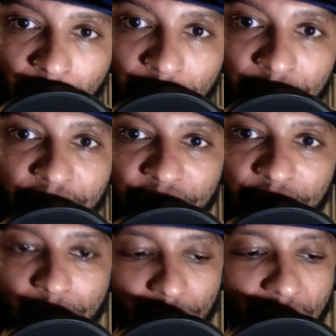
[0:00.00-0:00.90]
giving
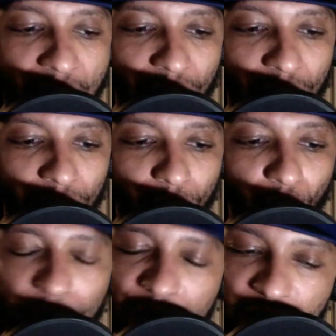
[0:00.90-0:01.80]
them a lot of
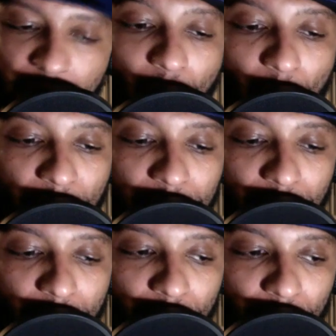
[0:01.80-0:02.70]
recent
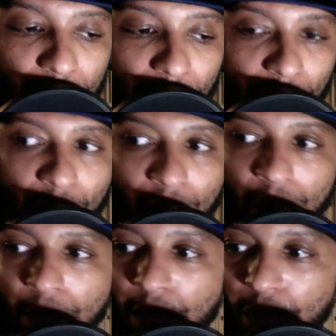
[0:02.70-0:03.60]
momentum.
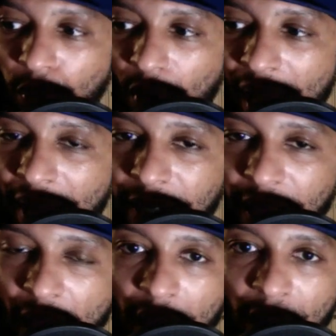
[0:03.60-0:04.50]
Brad
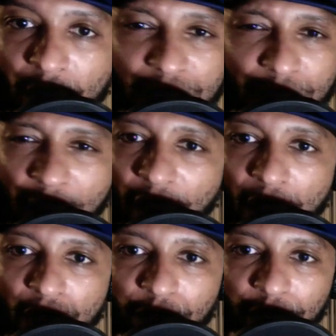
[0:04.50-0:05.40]
K was about
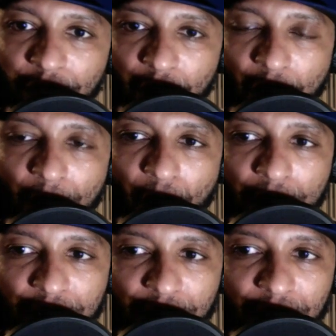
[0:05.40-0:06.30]
151
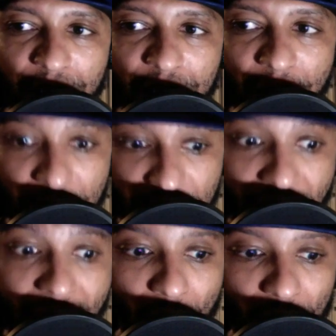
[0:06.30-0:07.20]
points
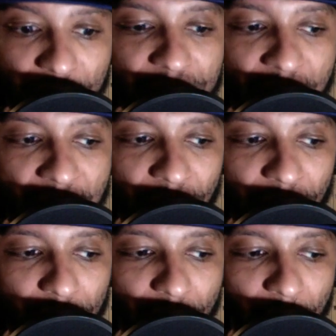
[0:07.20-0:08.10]
now inside of
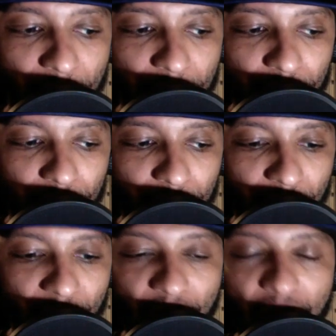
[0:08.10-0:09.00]
the
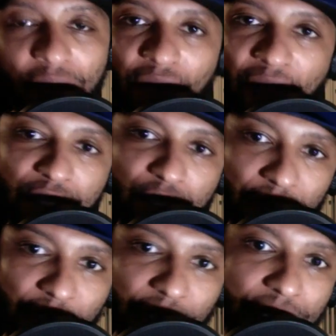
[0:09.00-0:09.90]
cutoff line, so I
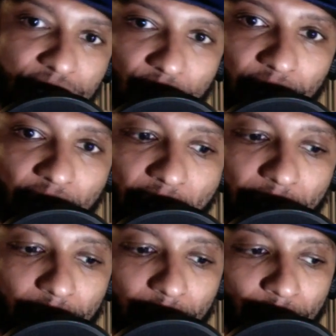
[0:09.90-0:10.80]
think he's okay.
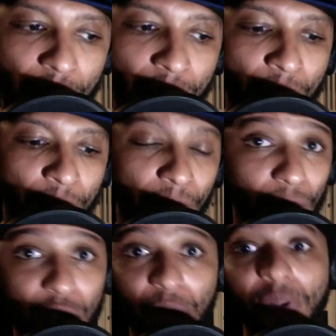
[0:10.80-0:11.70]
But
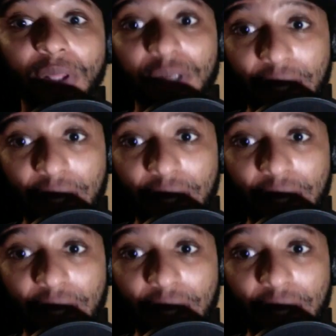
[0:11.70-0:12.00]
Buescher really